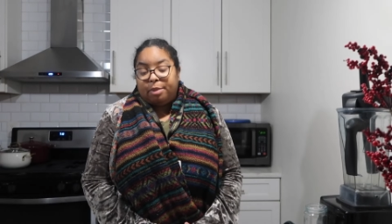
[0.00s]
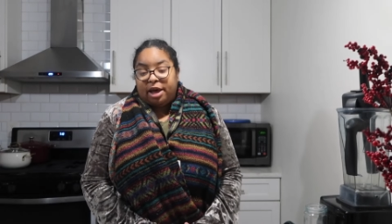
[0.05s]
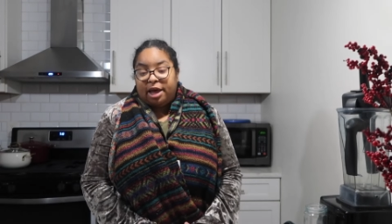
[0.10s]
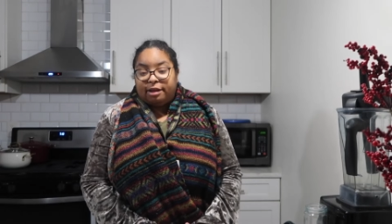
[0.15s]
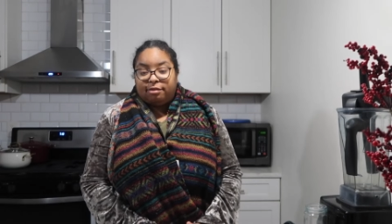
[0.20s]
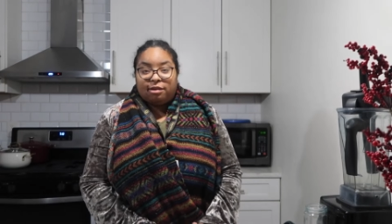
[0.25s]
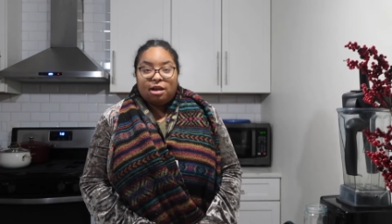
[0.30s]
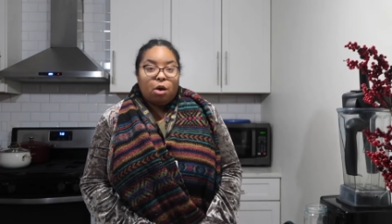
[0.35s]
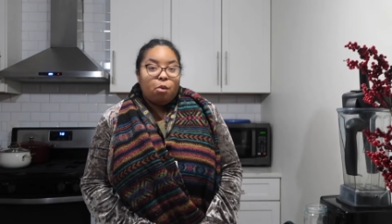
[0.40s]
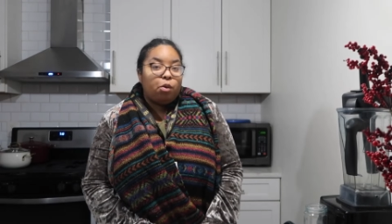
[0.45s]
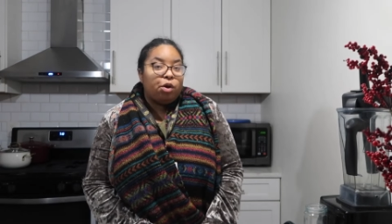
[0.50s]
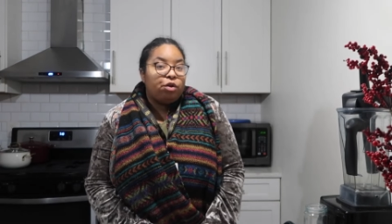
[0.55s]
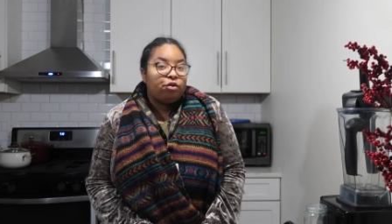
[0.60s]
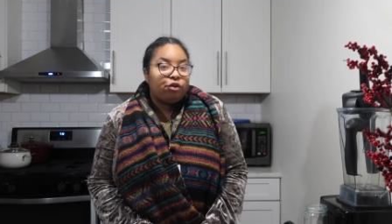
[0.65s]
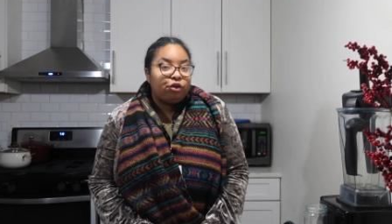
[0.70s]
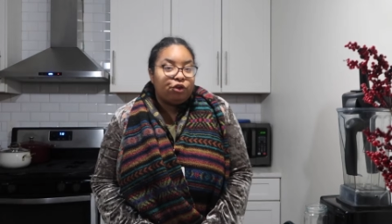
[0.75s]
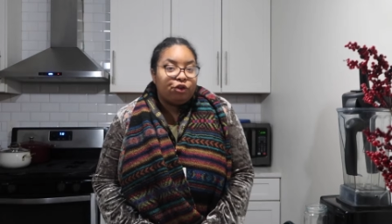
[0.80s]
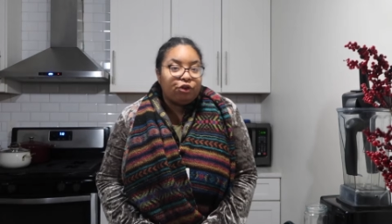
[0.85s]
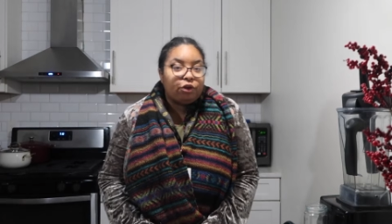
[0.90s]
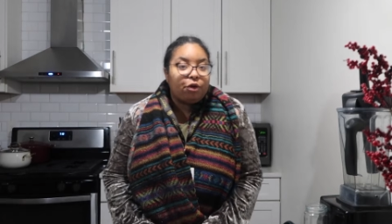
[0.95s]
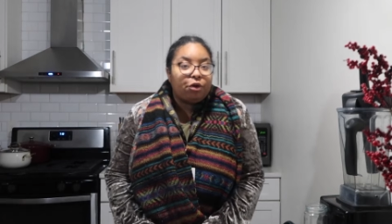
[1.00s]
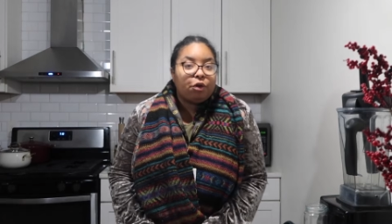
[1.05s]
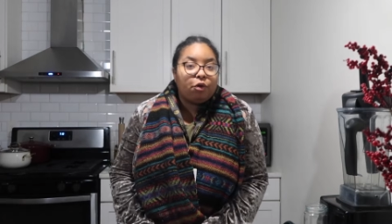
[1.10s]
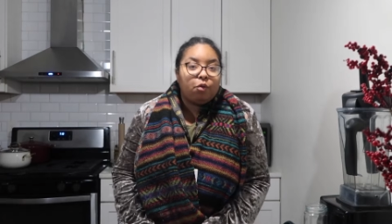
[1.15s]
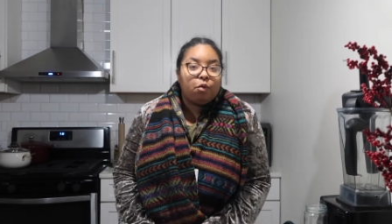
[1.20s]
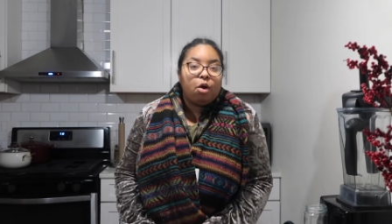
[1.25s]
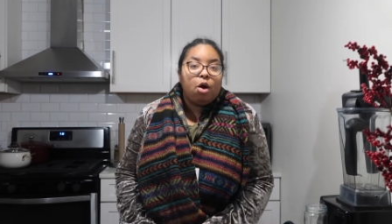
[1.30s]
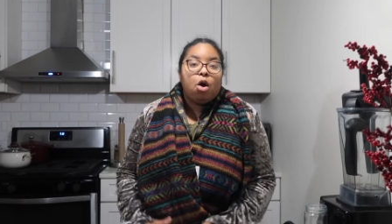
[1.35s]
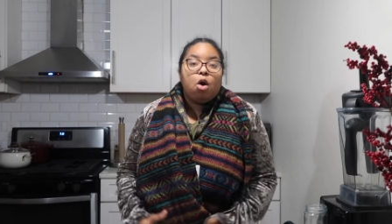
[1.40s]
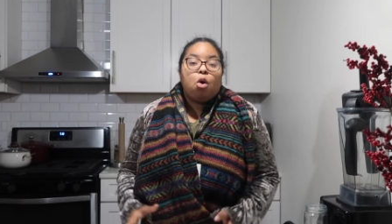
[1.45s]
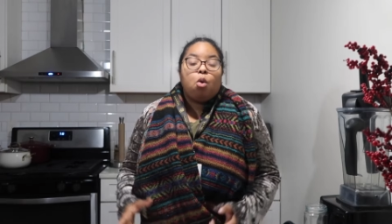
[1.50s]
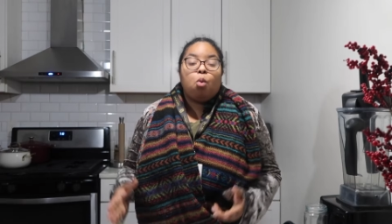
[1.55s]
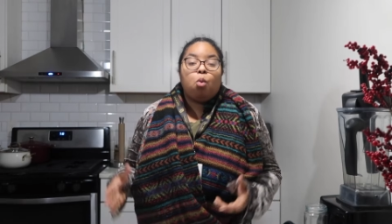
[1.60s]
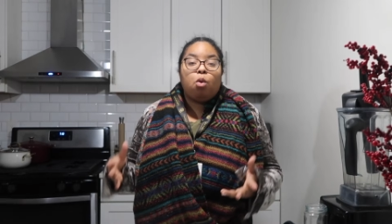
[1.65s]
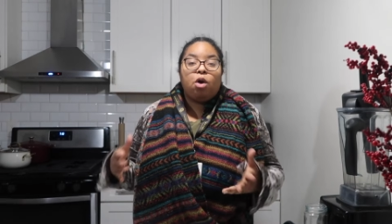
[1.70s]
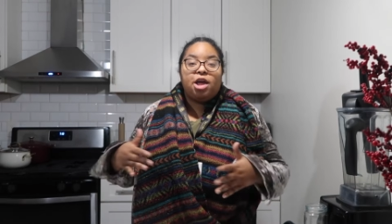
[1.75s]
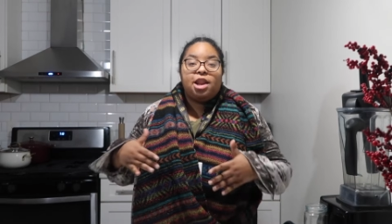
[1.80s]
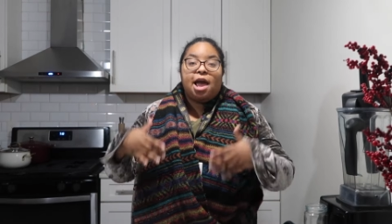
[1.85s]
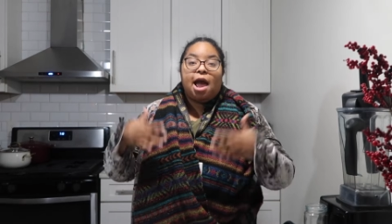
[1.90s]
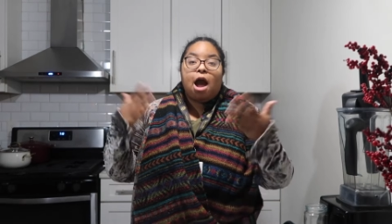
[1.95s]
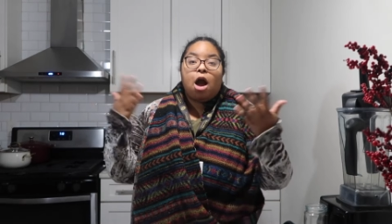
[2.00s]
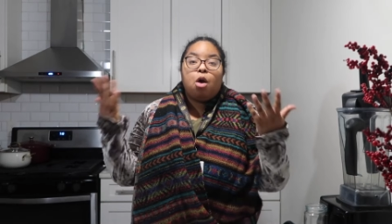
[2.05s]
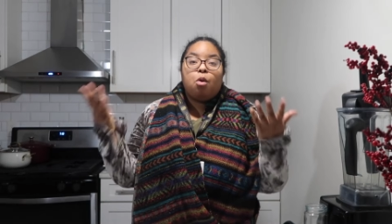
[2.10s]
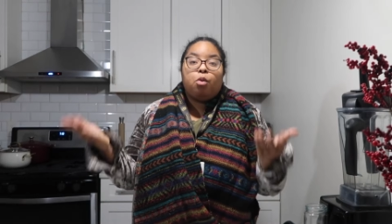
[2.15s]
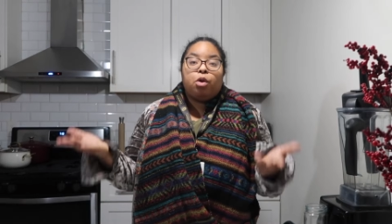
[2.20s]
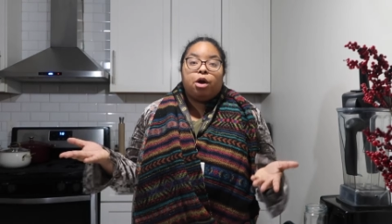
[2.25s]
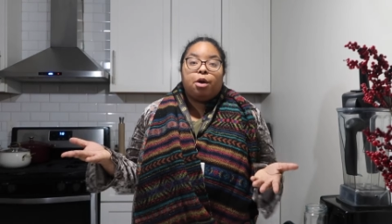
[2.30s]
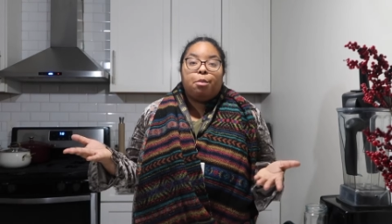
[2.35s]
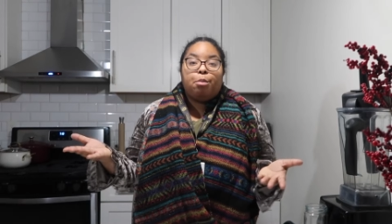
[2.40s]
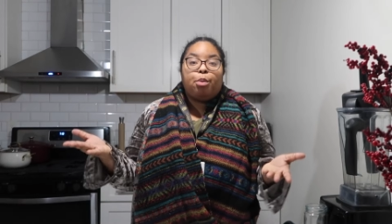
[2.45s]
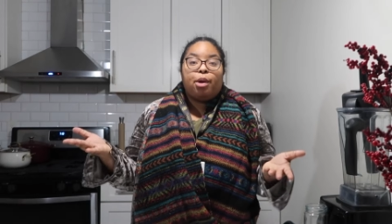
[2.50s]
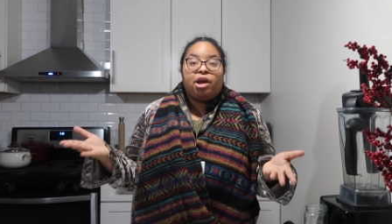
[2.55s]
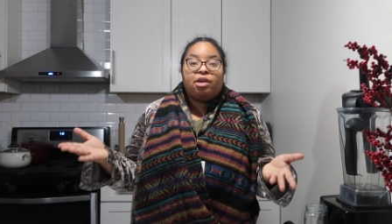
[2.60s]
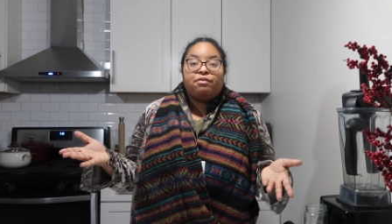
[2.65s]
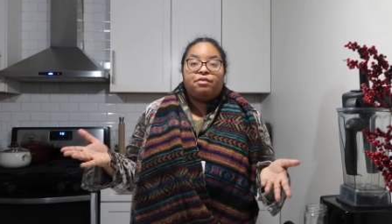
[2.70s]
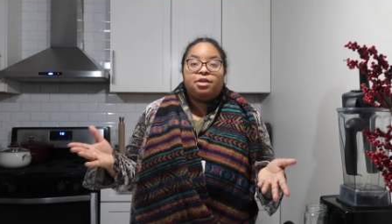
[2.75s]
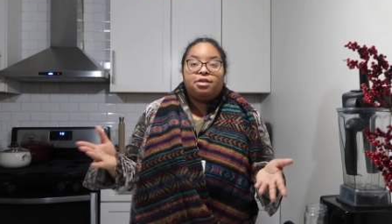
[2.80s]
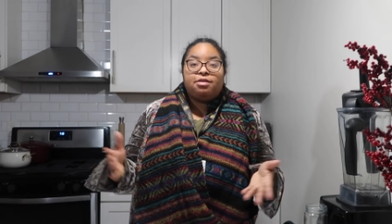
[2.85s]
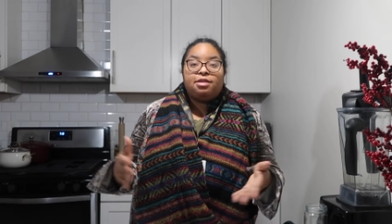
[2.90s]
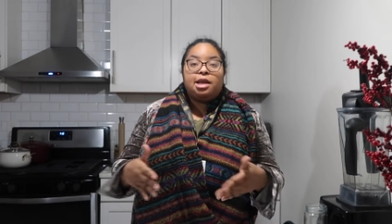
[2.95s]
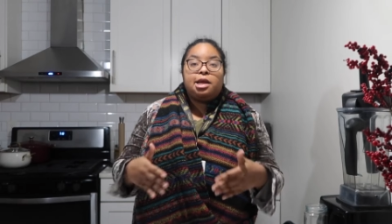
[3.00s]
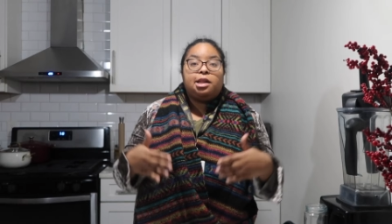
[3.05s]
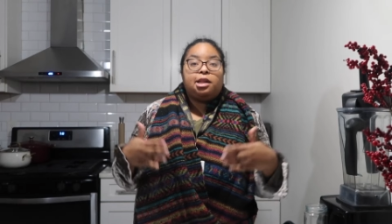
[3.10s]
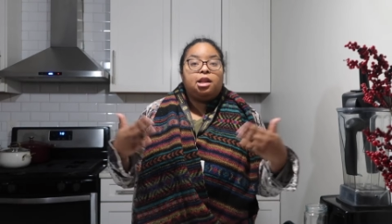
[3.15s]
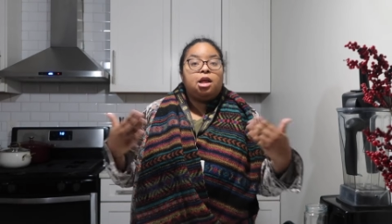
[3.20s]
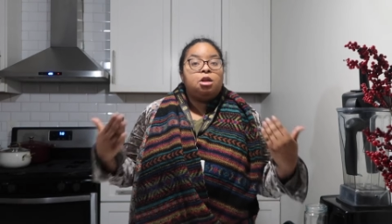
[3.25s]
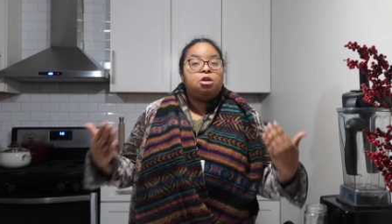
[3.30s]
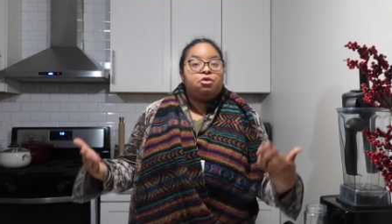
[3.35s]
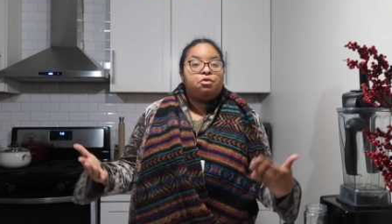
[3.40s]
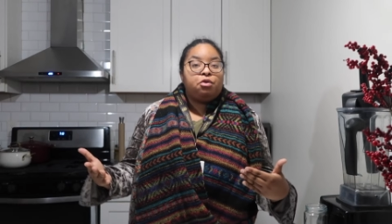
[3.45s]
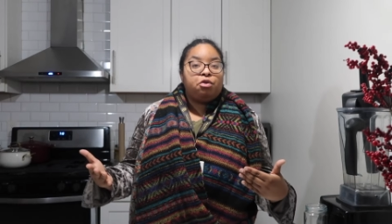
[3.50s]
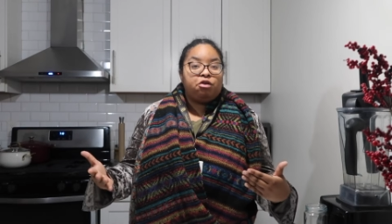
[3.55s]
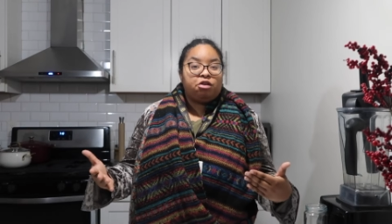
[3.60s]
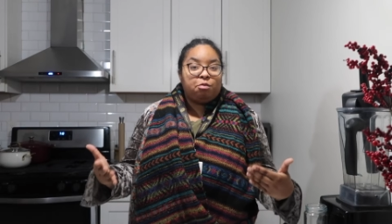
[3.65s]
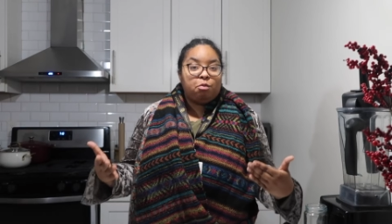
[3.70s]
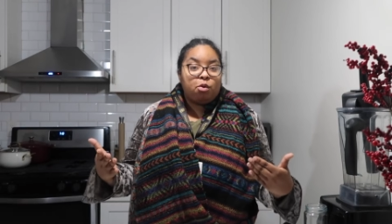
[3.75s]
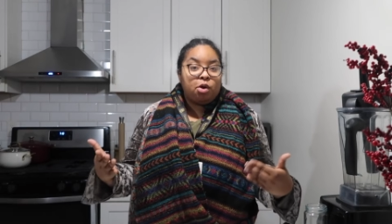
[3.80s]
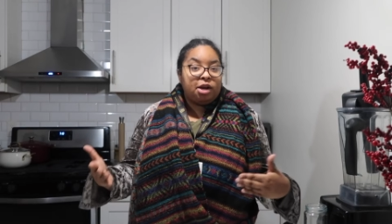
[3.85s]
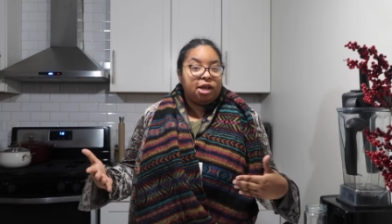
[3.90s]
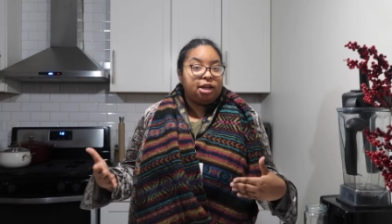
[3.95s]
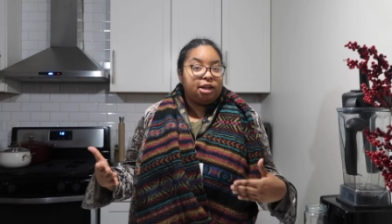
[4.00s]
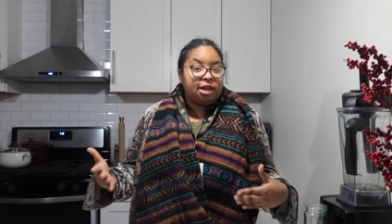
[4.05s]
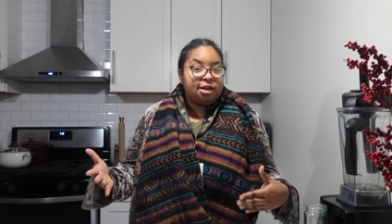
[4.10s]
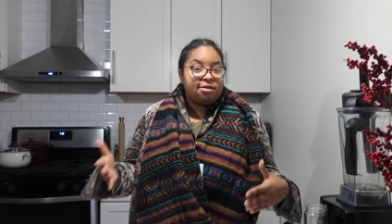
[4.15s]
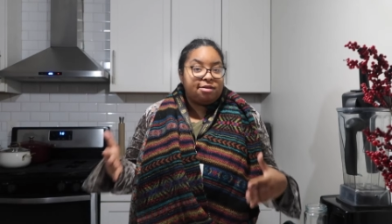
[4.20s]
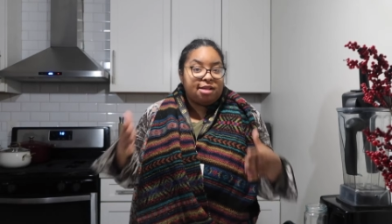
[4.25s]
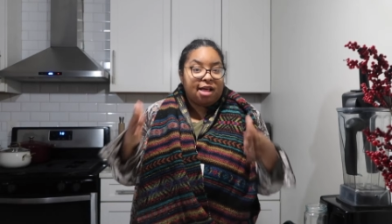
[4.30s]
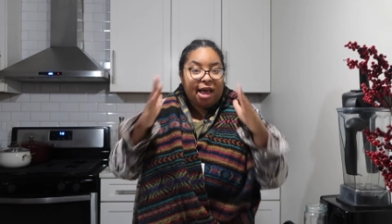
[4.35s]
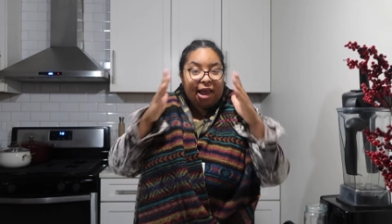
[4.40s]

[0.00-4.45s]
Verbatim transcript: but I wanted to show you what our breakfast and lunch for this morning looks